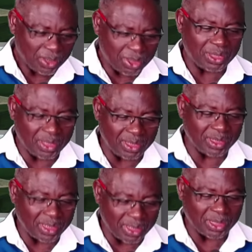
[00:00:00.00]

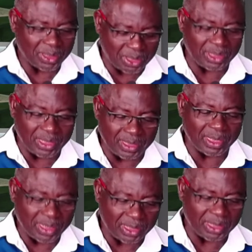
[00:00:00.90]
Jesus,
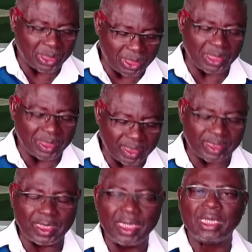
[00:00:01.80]
Jesus,
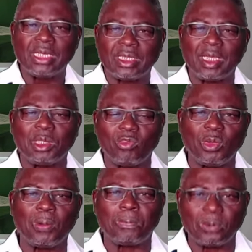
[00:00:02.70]
Jesus, thank you
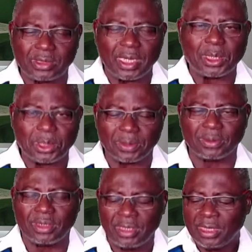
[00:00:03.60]
for your protection.
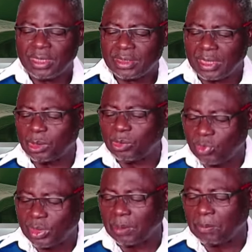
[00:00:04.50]
Thank you
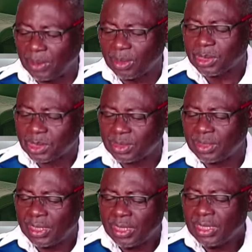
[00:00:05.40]
for keeping us.
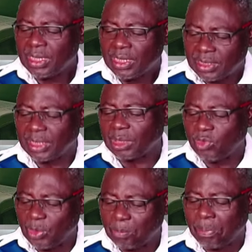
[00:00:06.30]
Thank
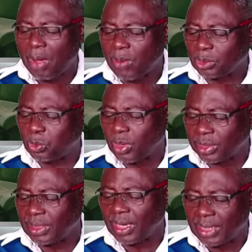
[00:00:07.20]
you for your power at
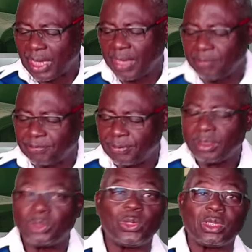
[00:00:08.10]
work in our life.
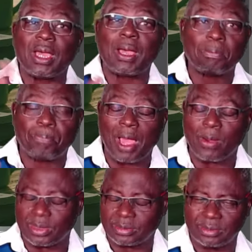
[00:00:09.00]
Not our
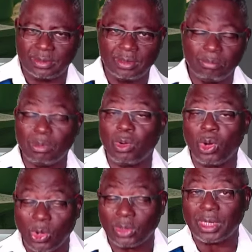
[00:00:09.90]
power, but
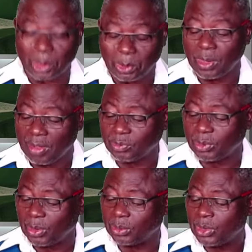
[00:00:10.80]
all that you have
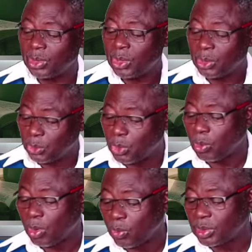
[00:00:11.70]
done. No
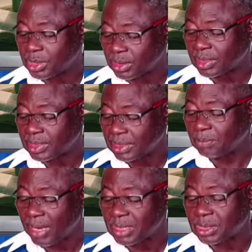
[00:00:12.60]
one will
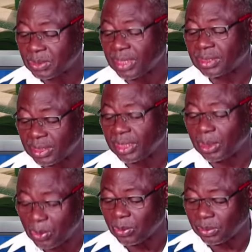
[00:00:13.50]
succeed by strength
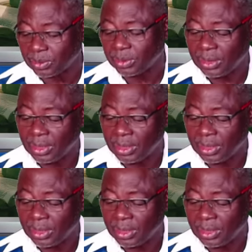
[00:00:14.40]
alone.